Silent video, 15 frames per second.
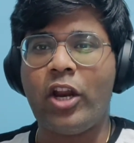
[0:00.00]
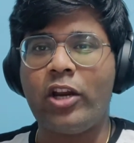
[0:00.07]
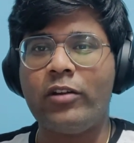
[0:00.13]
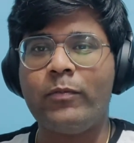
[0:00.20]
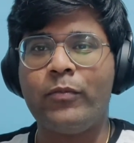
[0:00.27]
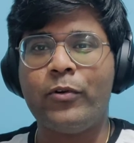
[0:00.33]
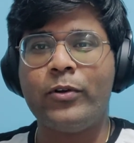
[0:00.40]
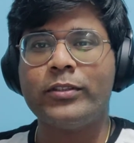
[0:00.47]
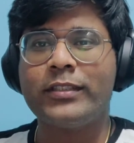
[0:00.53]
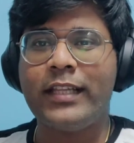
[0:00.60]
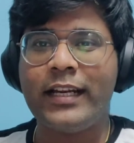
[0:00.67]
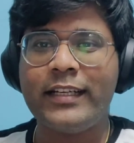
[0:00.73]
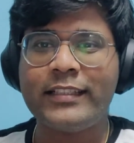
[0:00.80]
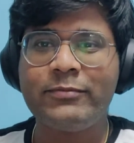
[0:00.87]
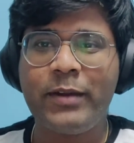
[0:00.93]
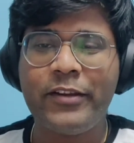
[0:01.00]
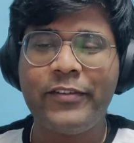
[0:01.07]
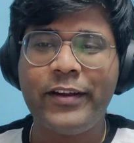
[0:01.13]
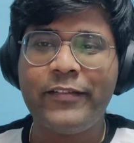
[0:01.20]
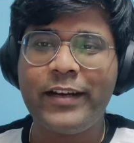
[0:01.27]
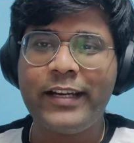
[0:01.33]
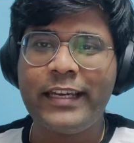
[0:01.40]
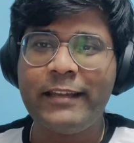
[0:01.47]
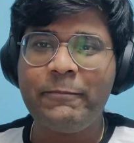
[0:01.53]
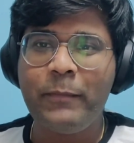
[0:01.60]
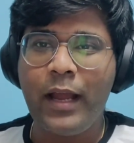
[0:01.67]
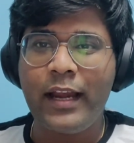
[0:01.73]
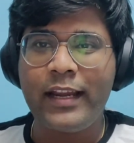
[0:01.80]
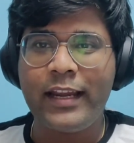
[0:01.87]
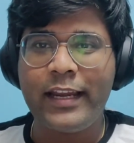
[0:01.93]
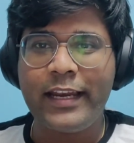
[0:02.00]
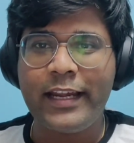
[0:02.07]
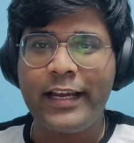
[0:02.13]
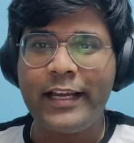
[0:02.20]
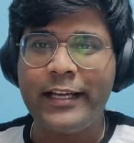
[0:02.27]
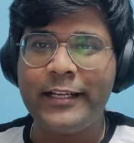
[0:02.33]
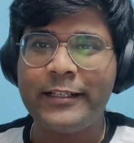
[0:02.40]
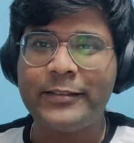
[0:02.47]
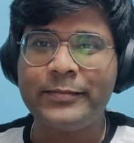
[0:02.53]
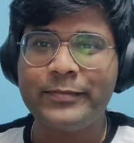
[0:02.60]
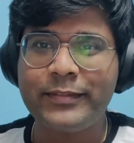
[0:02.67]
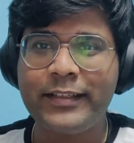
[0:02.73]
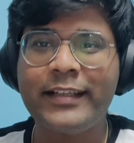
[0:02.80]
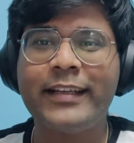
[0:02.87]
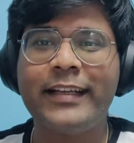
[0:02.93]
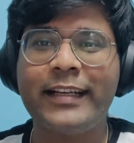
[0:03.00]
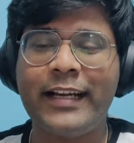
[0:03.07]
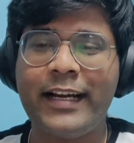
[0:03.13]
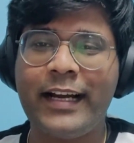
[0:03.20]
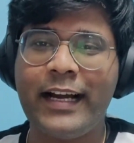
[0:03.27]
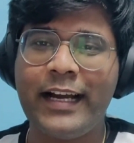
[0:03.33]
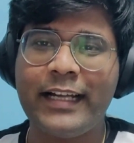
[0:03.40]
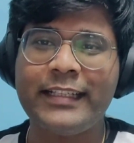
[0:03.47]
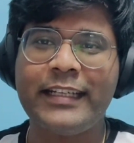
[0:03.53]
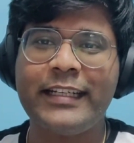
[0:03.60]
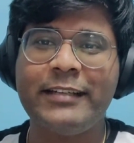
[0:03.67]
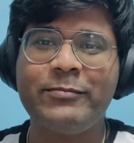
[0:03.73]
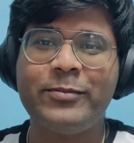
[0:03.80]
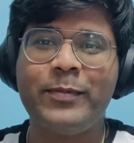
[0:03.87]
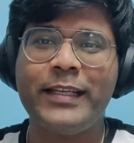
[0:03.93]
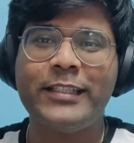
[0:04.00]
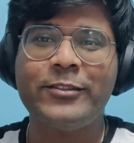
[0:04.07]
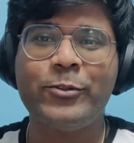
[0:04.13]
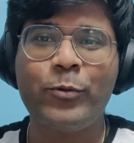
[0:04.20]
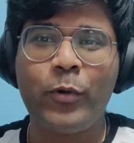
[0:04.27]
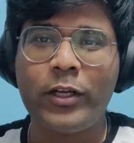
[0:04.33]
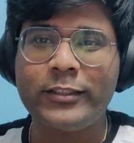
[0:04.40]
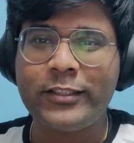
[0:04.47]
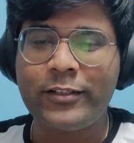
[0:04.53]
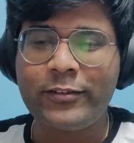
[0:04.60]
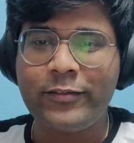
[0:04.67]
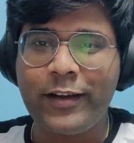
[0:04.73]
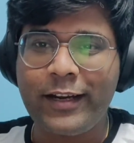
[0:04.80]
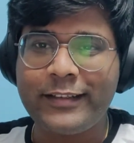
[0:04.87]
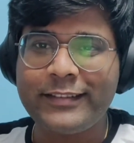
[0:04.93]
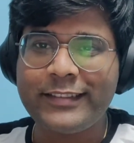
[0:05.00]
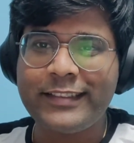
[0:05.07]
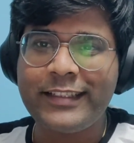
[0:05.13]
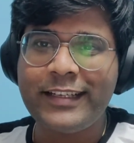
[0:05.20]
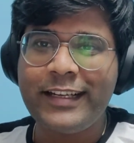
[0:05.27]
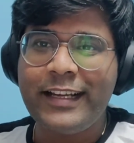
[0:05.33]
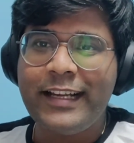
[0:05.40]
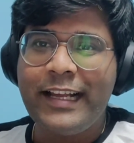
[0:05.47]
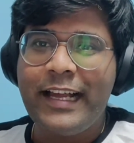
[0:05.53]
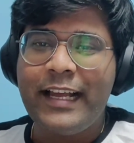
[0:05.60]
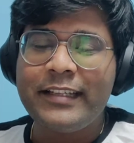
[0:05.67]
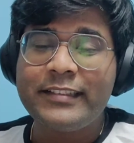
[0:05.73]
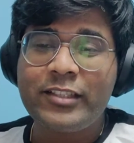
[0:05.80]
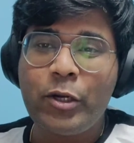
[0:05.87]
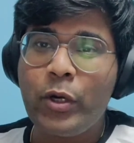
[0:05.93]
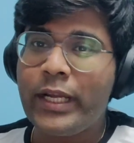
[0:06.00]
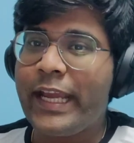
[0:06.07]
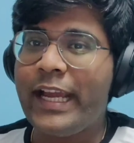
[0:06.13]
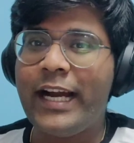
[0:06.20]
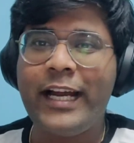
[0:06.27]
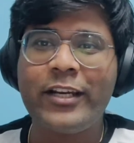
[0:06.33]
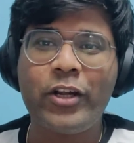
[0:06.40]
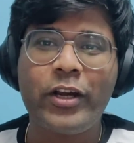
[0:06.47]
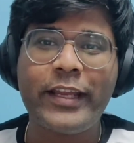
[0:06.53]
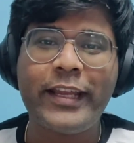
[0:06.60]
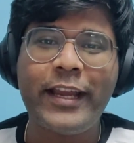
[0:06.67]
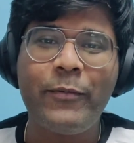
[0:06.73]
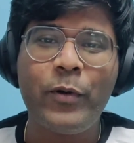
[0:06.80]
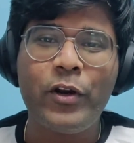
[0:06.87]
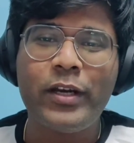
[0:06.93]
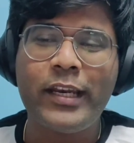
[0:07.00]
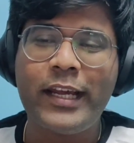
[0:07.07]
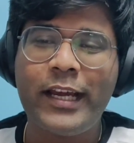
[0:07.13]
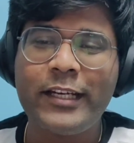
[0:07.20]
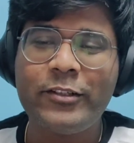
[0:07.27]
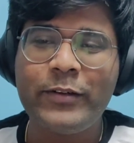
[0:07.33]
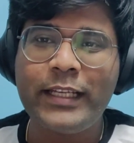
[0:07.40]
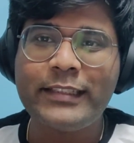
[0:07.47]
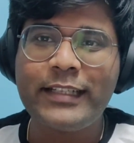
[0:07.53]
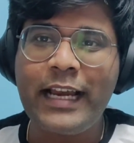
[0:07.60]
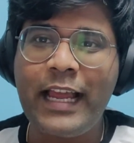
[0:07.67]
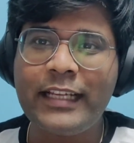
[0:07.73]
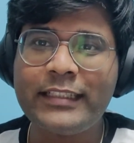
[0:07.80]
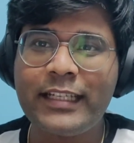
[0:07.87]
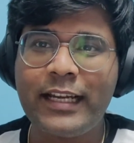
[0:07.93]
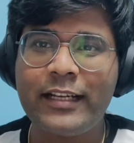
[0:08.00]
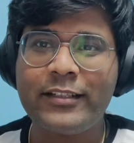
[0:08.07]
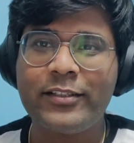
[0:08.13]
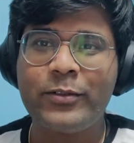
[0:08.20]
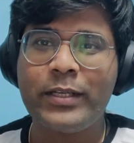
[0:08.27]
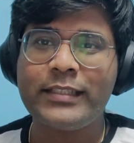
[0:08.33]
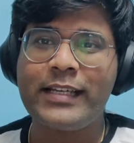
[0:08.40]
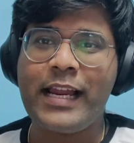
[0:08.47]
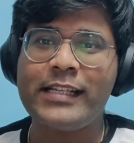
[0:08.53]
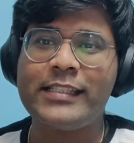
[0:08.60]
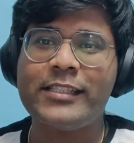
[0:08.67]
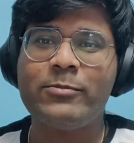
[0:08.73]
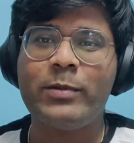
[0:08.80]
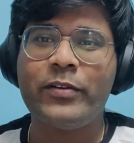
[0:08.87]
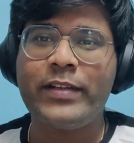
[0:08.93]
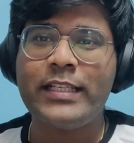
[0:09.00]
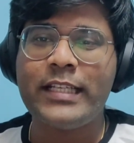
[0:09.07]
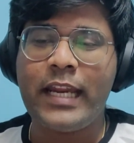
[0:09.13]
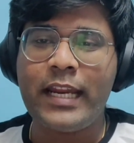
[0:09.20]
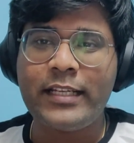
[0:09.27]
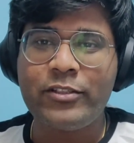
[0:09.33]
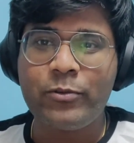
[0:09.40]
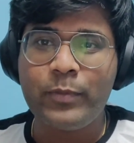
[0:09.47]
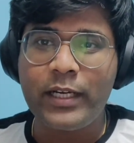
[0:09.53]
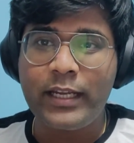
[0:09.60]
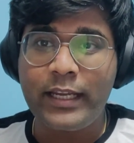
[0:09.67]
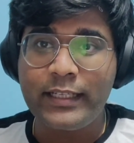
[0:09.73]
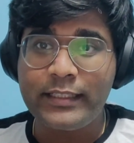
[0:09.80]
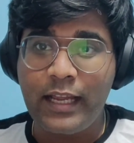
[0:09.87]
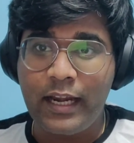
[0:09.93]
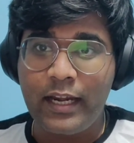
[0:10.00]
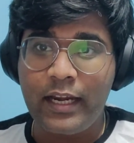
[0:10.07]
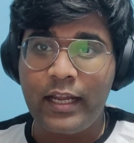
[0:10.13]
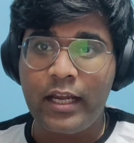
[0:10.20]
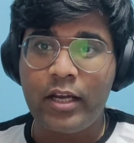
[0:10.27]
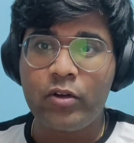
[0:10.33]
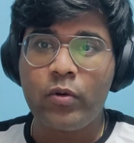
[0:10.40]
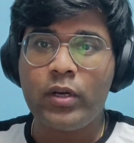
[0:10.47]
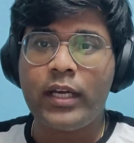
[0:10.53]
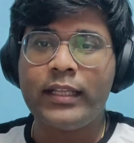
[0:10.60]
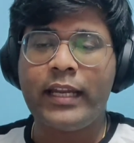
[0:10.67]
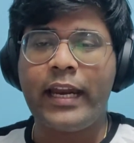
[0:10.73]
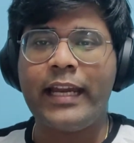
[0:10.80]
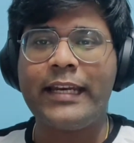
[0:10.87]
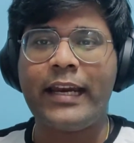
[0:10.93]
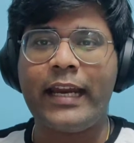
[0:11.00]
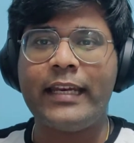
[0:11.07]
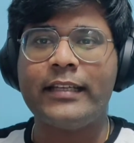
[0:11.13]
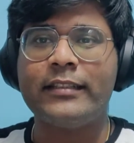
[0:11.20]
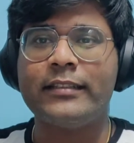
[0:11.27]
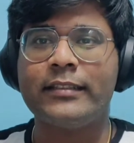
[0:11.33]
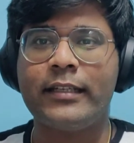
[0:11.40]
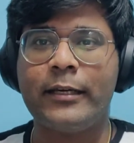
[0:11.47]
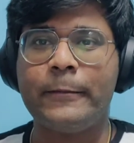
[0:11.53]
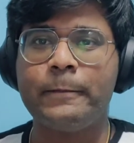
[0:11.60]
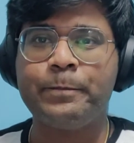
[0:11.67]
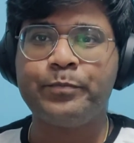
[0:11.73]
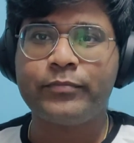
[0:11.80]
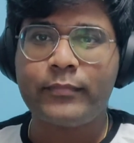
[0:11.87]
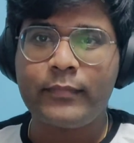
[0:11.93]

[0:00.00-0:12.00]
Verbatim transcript: not to boast that it's my favorite team, but uh, other teams, please do watch out for us. So okay, uh, talking about uh, today's clash. Uh, today's clash is between Chennai Super Kings and uh, Kolkata Knight Riders. Uh,